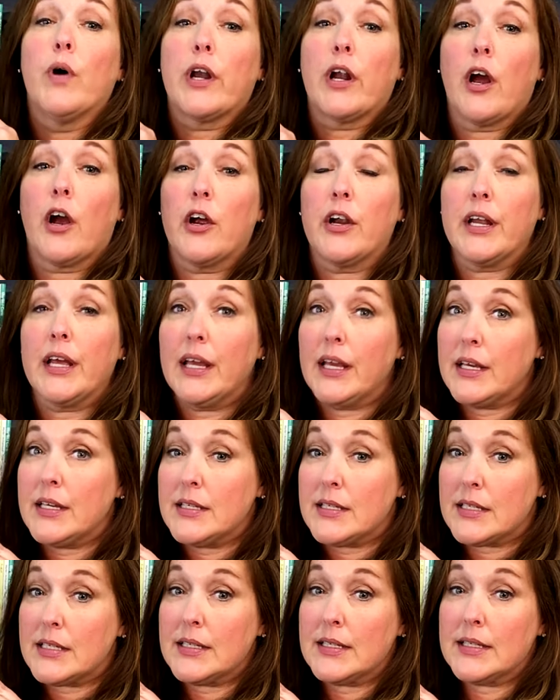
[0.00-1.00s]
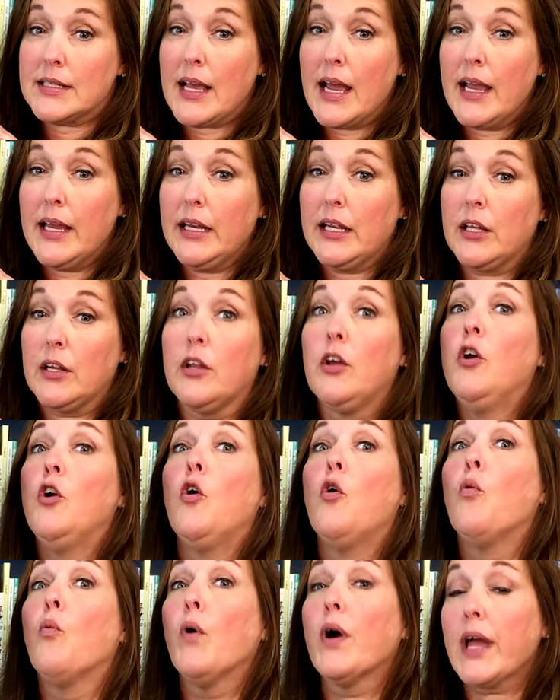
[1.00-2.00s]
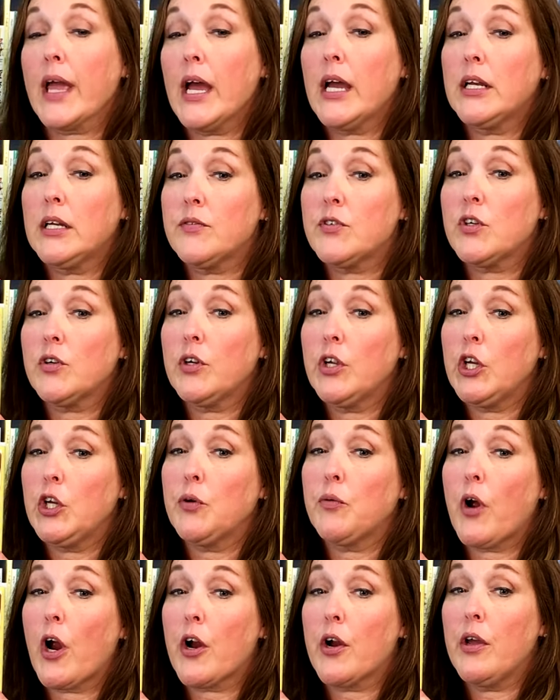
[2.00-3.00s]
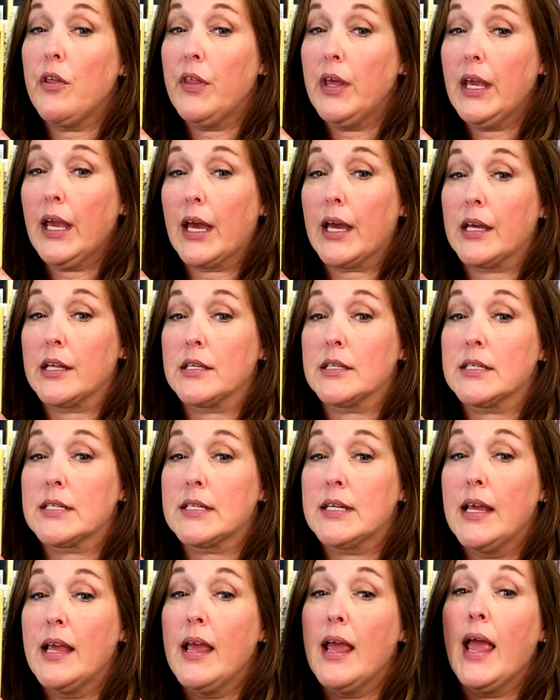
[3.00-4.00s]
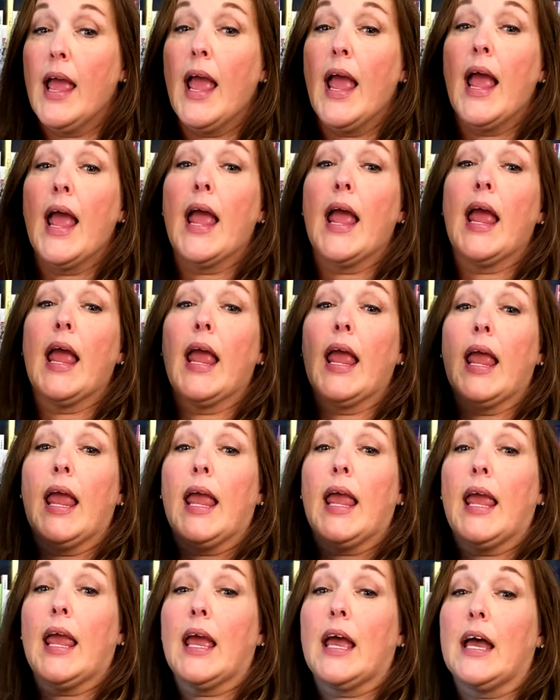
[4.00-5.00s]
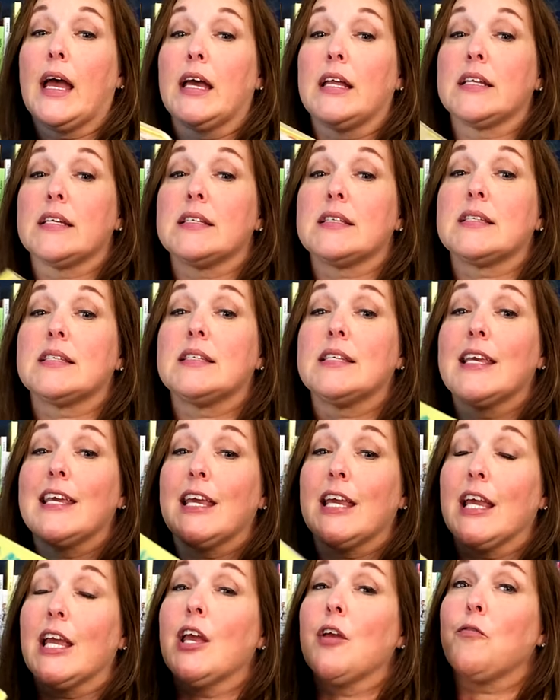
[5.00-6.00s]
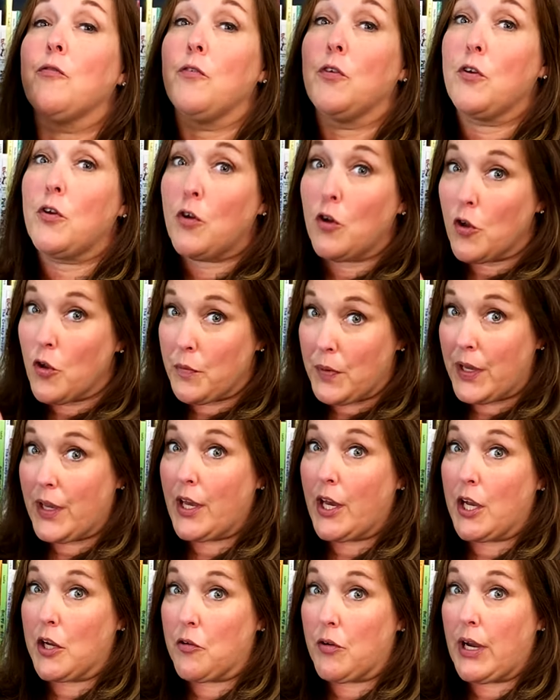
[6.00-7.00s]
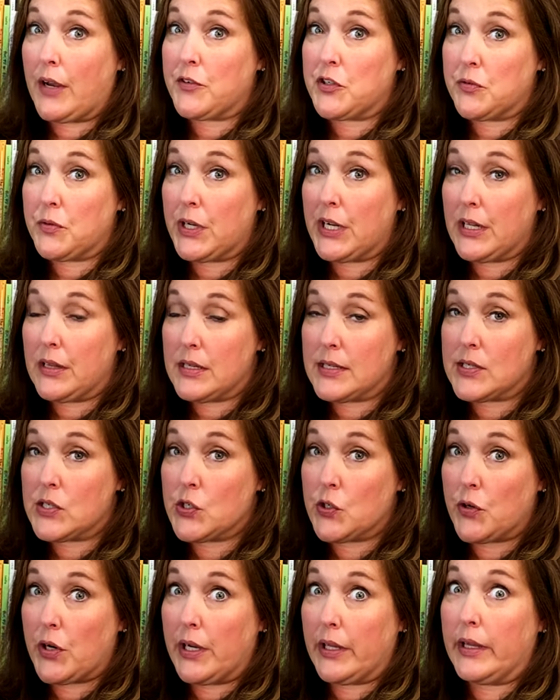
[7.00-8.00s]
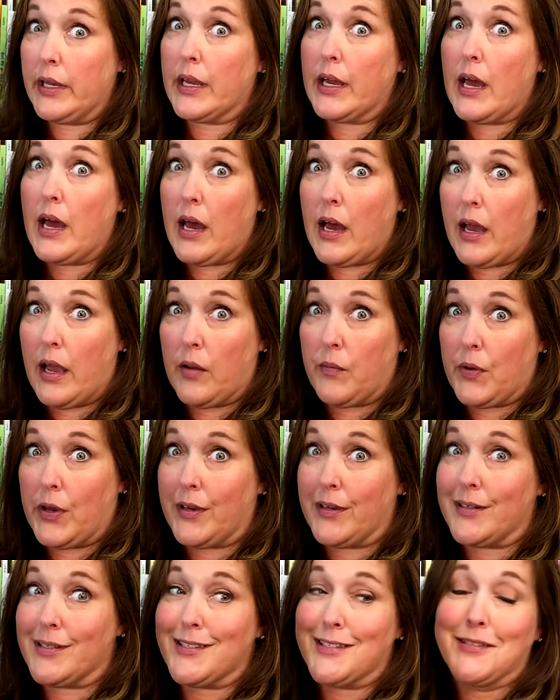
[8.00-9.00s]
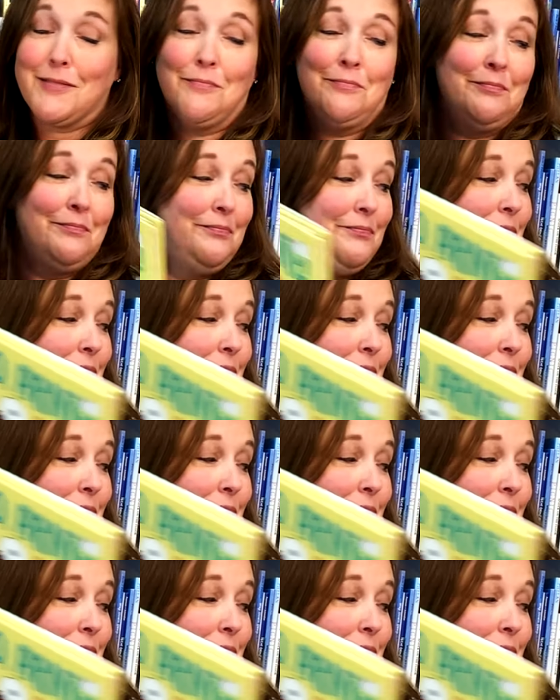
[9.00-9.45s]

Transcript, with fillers: what Arnie has decided, what kind of donut you are in the end, and see if you'll be hungry after reading this story like I was.